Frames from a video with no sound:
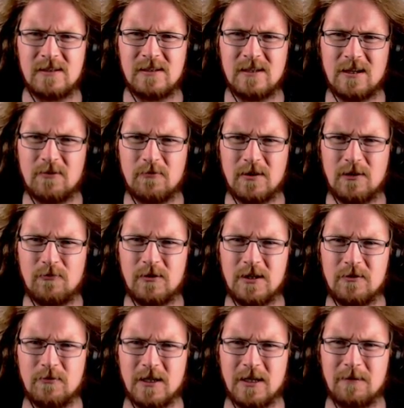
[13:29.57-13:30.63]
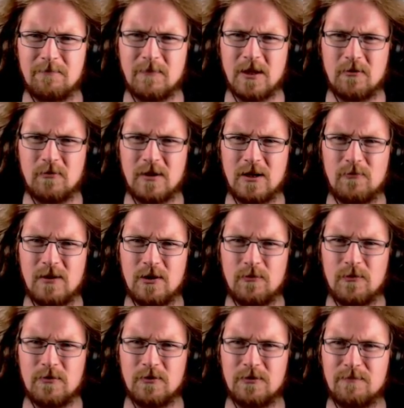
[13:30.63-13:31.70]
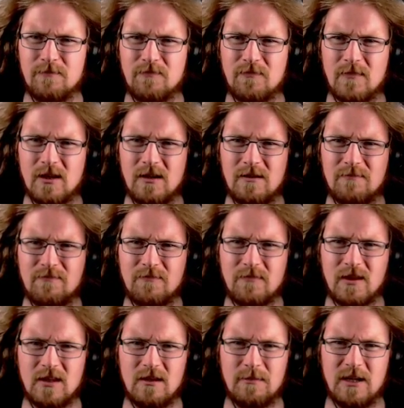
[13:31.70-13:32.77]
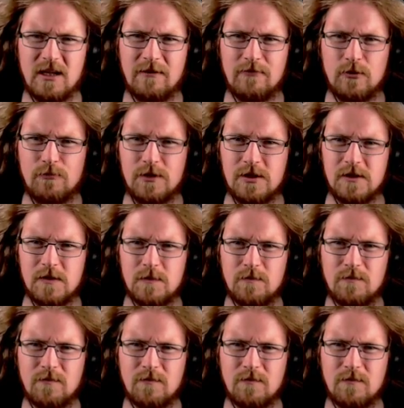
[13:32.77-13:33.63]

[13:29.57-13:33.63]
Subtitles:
I don't get what you're doing, game. I don't get why you won't do it. You may have your reasons.